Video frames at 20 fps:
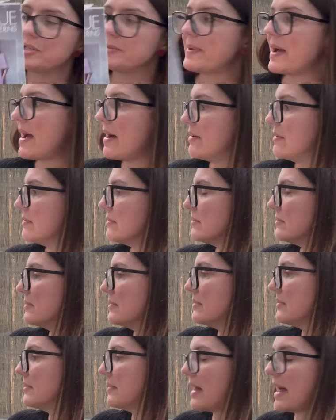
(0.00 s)
about
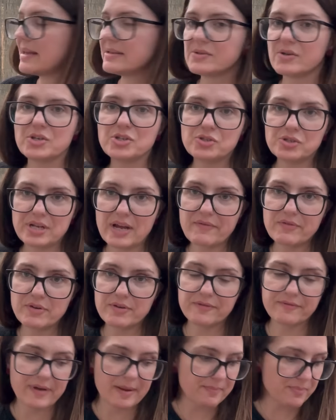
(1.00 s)
that. So I should have
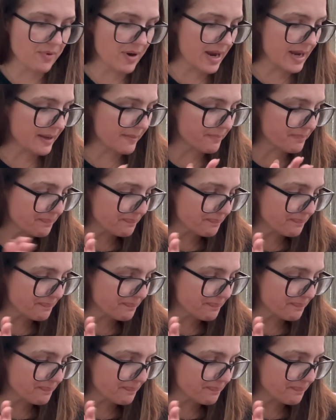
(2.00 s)
enough fabric,